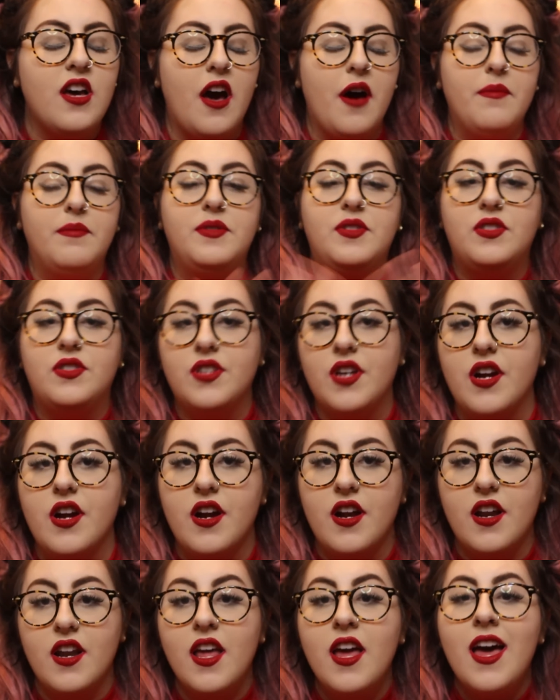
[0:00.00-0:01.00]

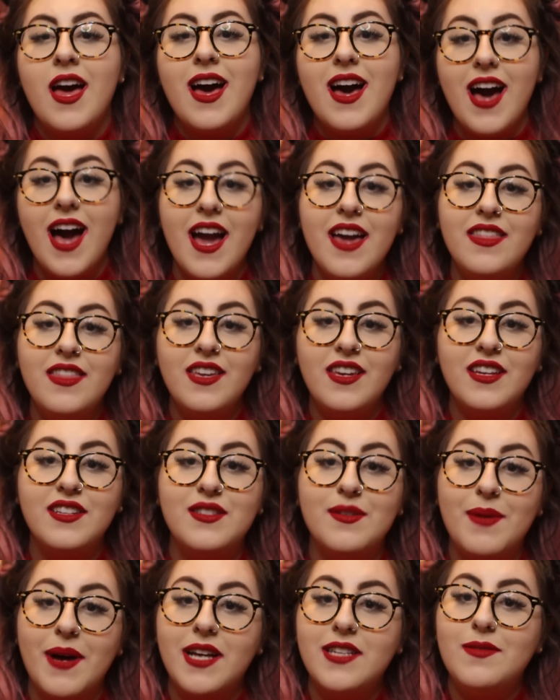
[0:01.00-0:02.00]
absurd. I think
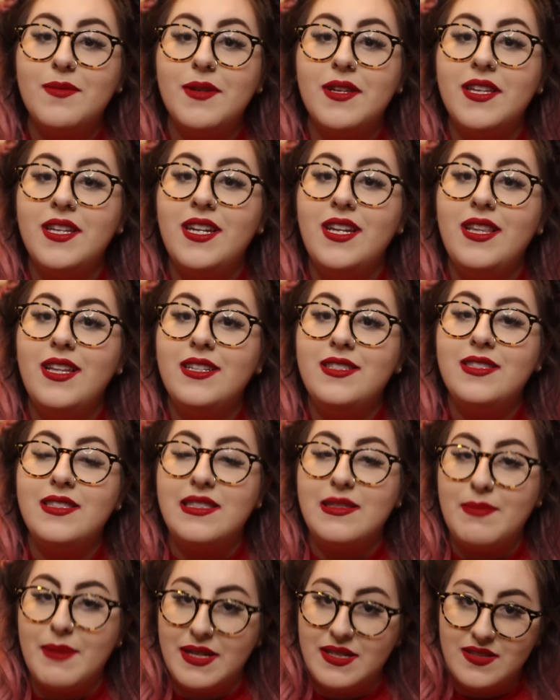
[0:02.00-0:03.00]
it's a possibility that
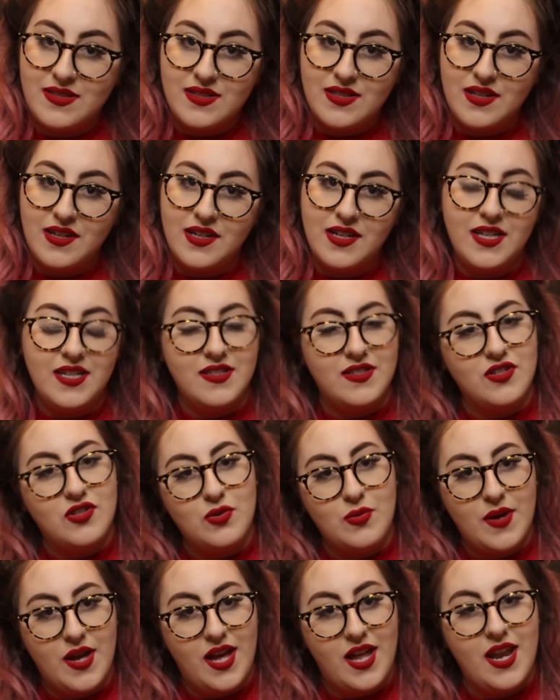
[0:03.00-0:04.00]
Spencer is a
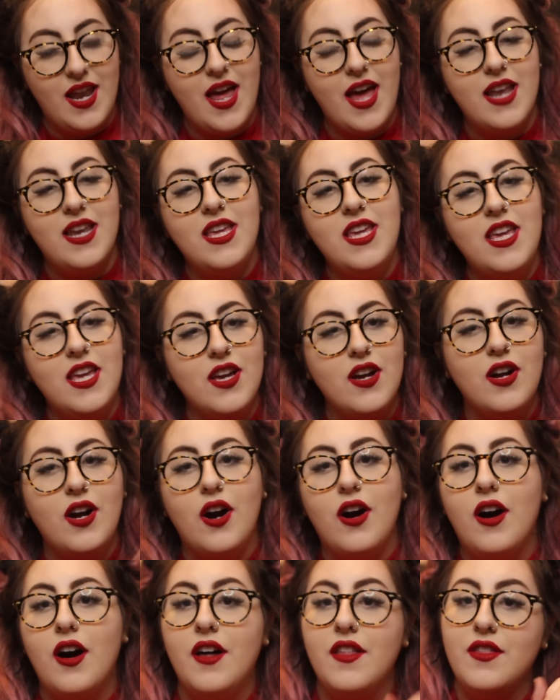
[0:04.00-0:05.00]
twin, and here
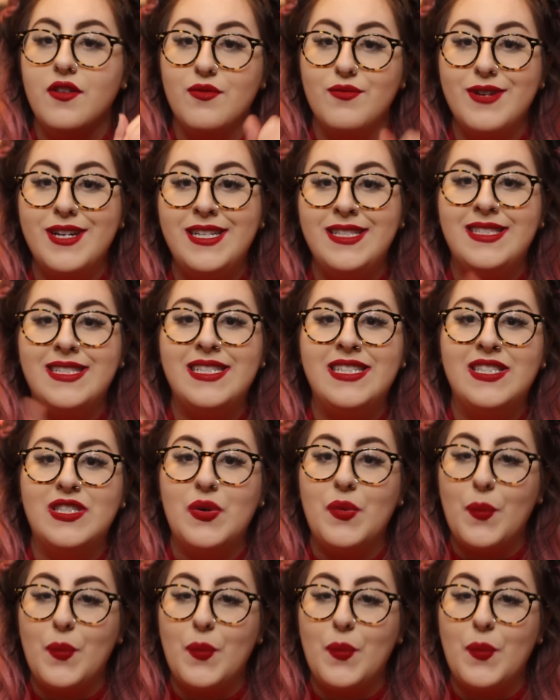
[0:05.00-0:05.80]
are the reasons